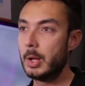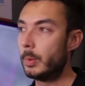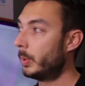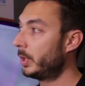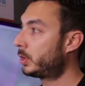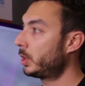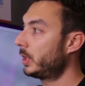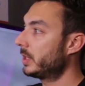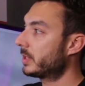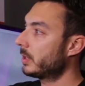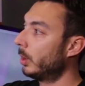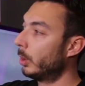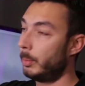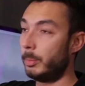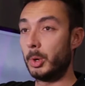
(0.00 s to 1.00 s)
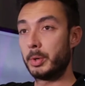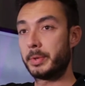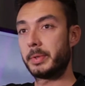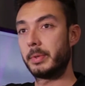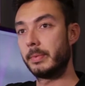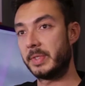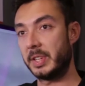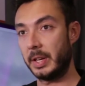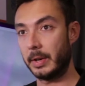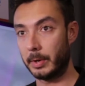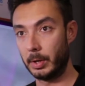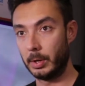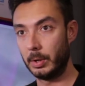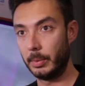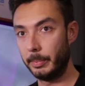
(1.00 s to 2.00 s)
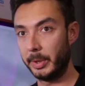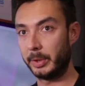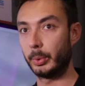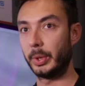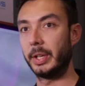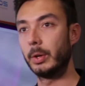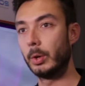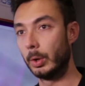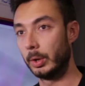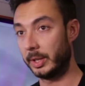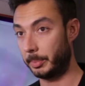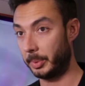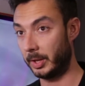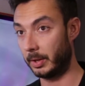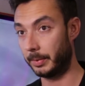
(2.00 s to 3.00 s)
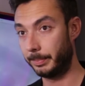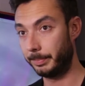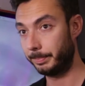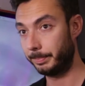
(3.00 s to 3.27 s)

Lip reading: which is almost 0 between all the peers.